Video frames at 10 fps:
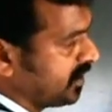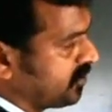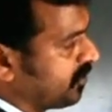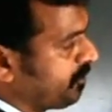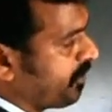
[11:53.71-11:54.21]

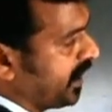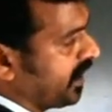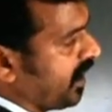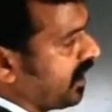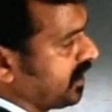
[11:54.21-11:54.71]
2 pi
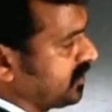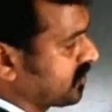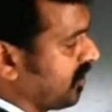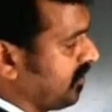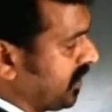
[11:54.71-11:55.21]
r is
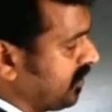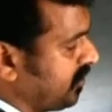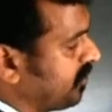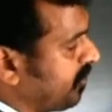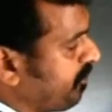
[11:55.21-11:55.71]
common.
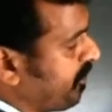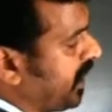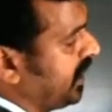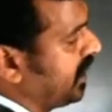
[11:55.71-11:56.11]
2 pi